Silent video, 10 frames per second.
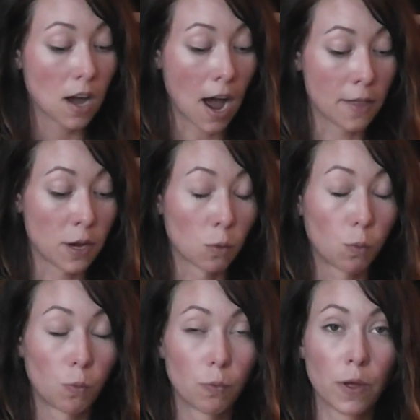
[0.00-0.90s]

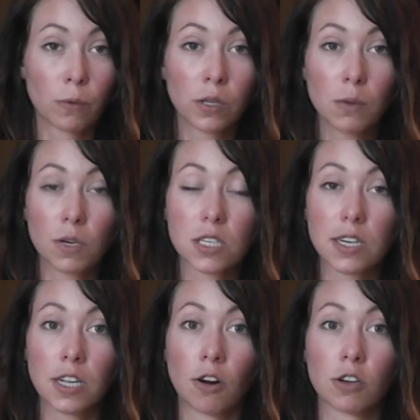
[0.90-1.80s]
There really wasn't
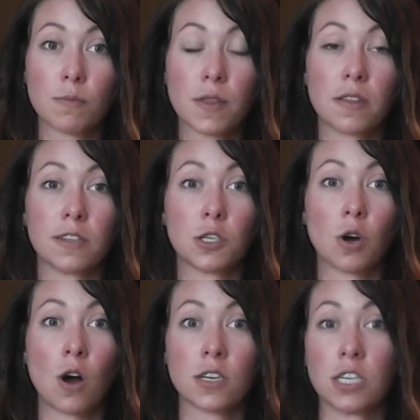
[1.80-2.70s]
any argument that this
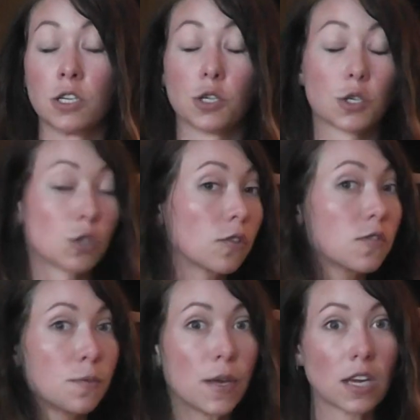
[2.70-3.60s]
dog didn't
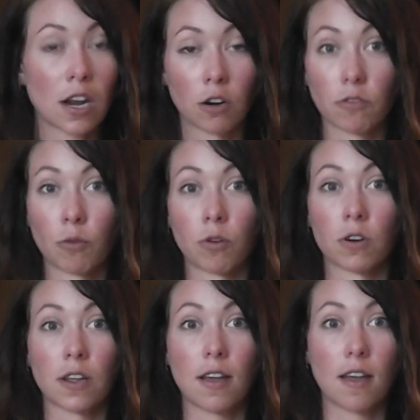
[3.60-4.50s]
deserve to be cared
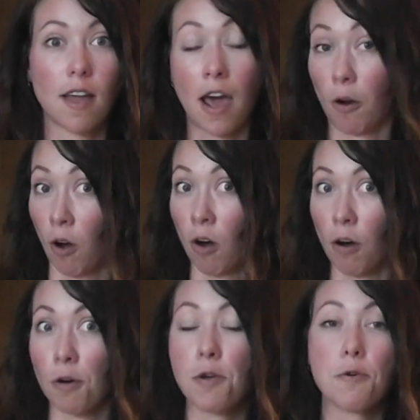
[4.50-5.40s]
for at
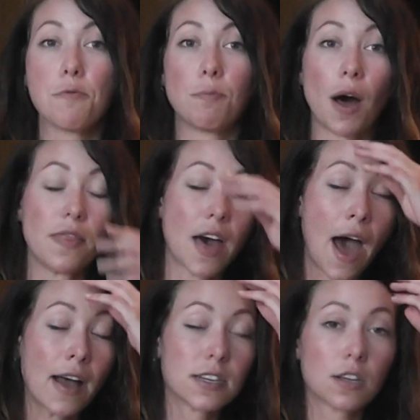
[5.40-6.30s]
all, but
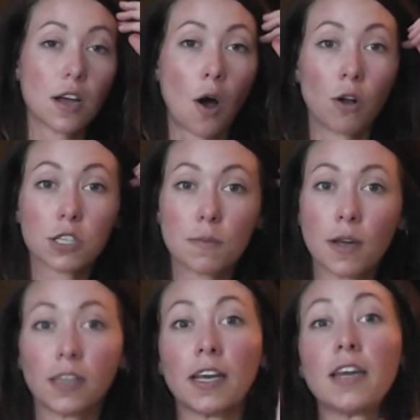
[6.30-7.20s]
that
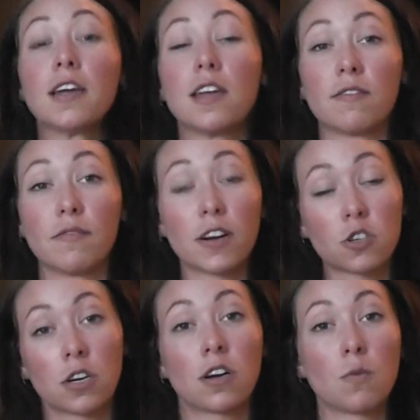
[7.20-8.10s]
ultimately, if the
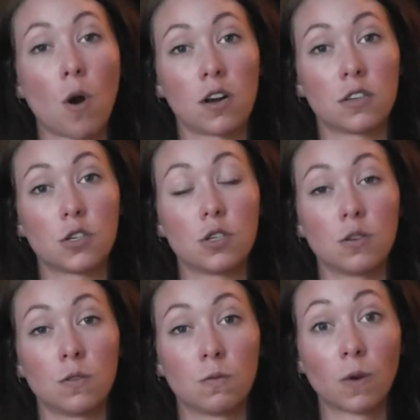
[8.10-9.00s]
veterinarian wanted
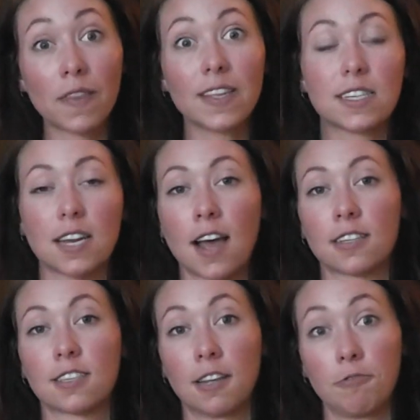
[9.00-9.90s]
to run these
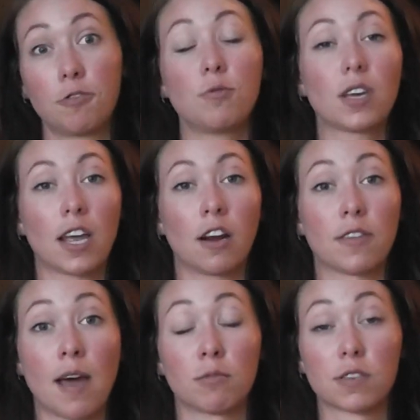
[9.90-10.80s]
tests and do the care,
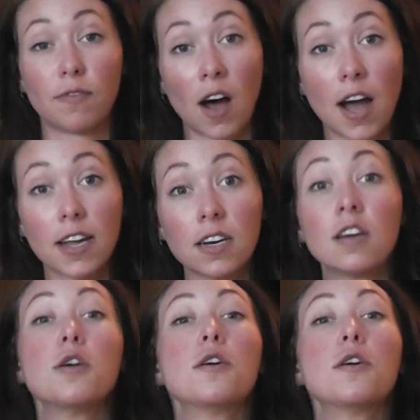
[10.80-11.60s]
that was fine.